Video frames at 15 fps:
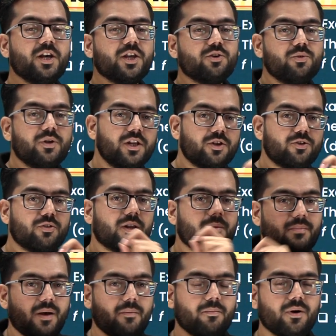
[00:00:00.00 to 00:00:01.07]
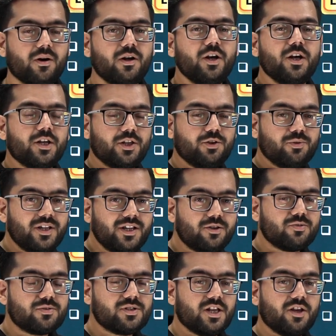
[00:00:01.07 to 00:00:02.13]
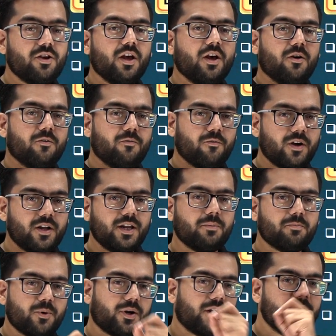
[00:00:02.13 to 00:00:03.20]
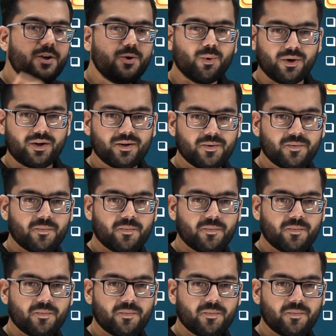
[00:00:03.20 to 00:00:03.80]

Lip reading: you need to remember, you need to see one important note.